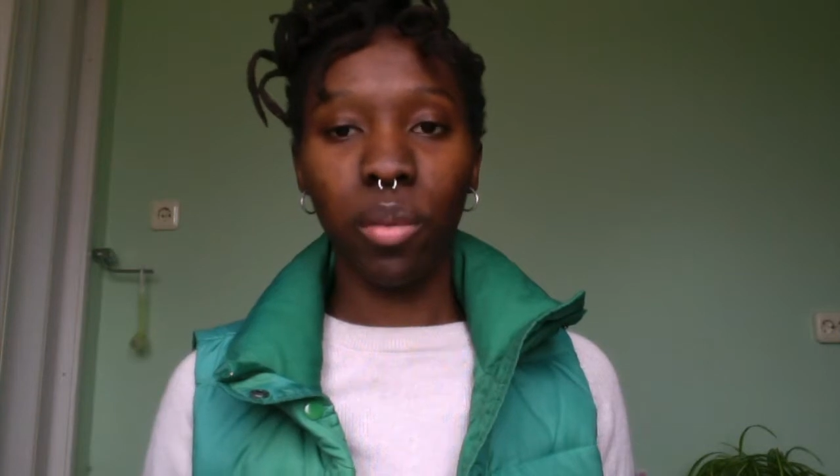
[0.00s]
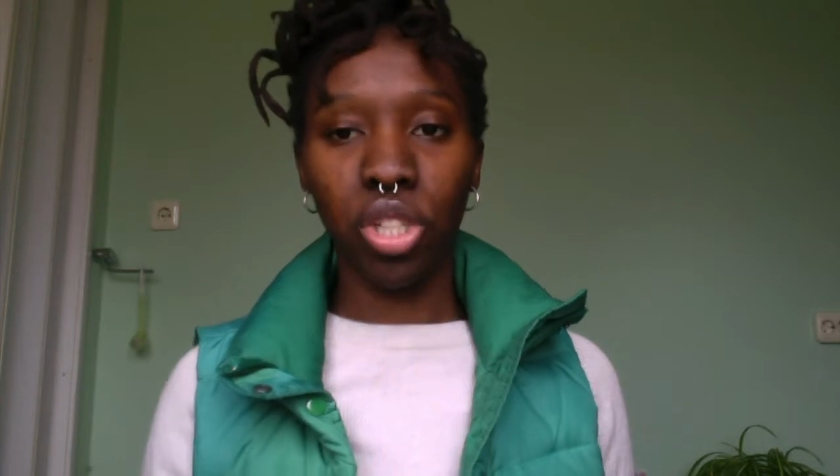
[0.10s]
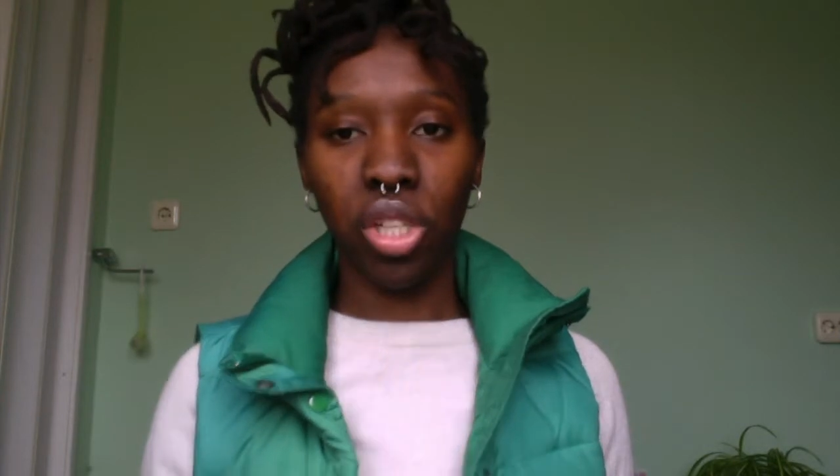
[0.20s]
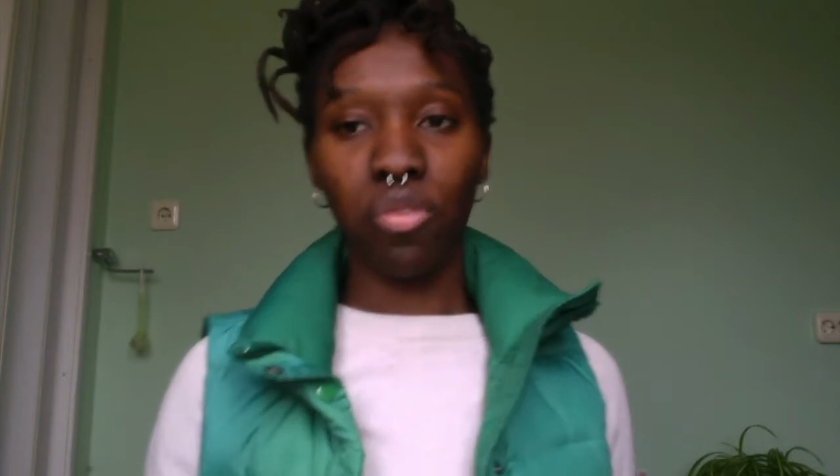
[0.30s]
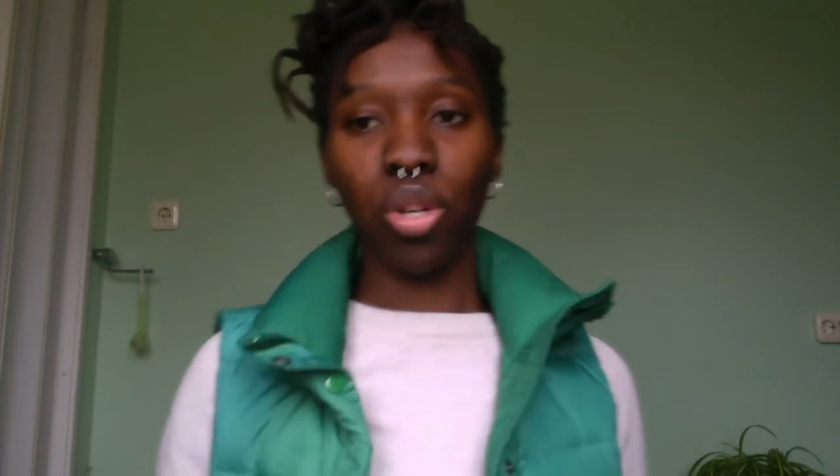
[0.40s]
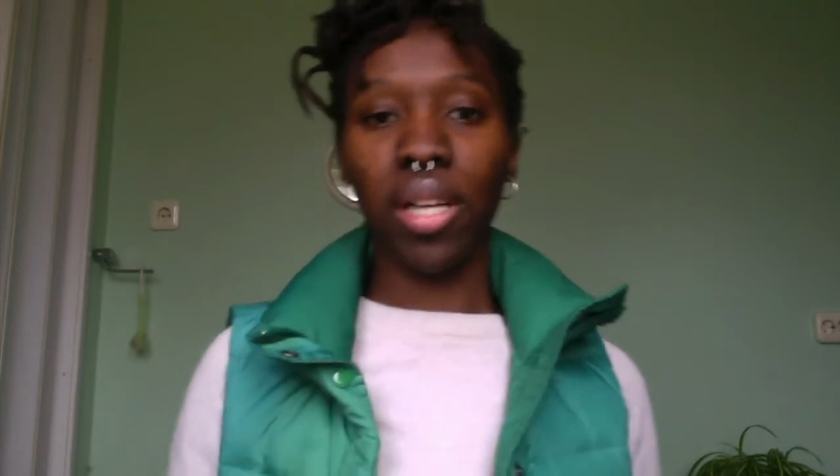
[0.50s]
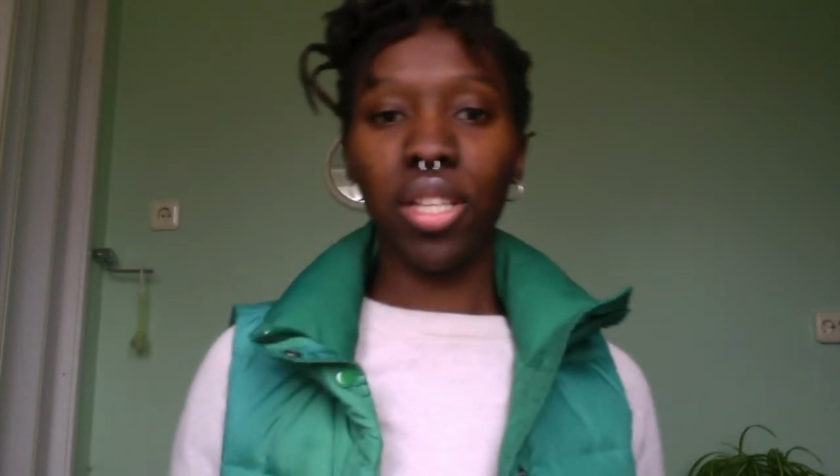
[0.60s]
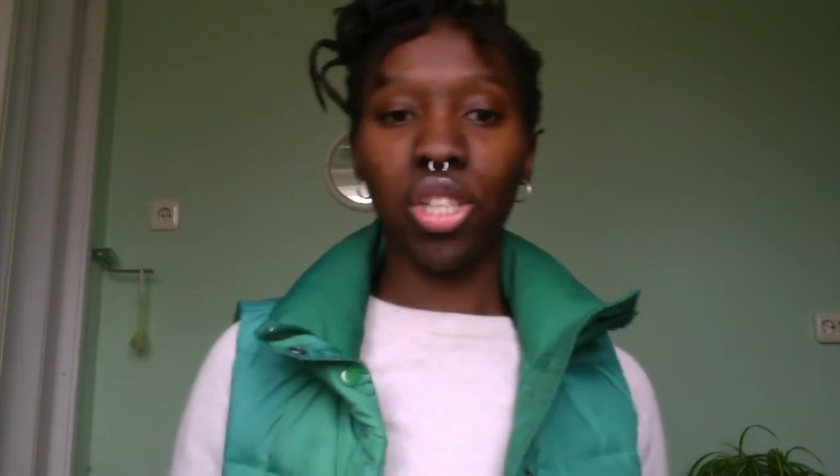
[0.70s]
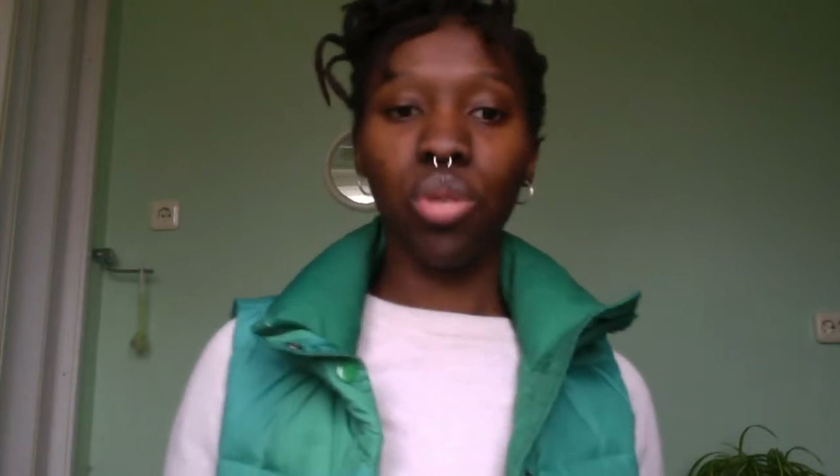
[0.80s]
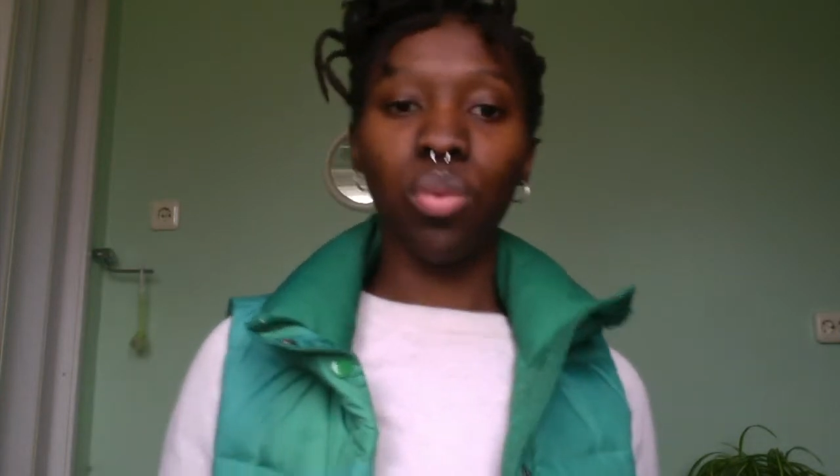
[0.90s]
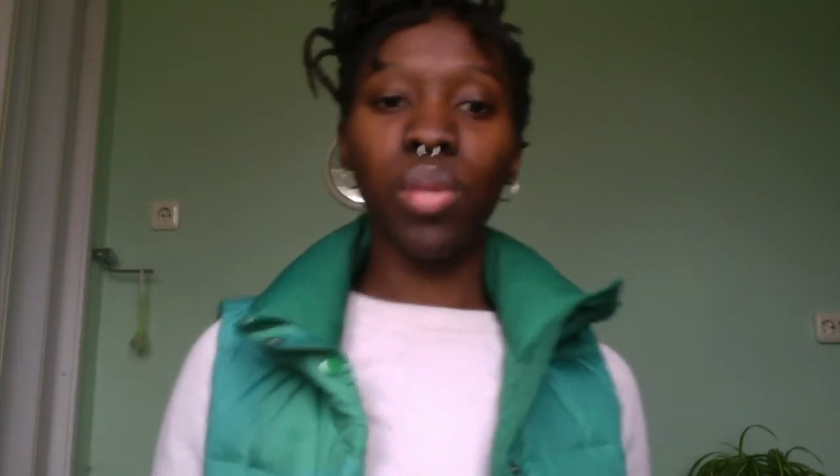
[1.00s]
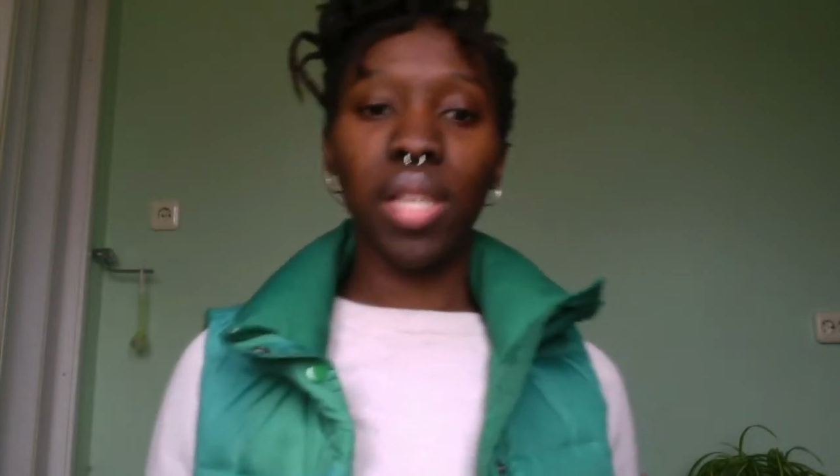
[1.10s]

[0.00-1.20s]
which I've tried to use,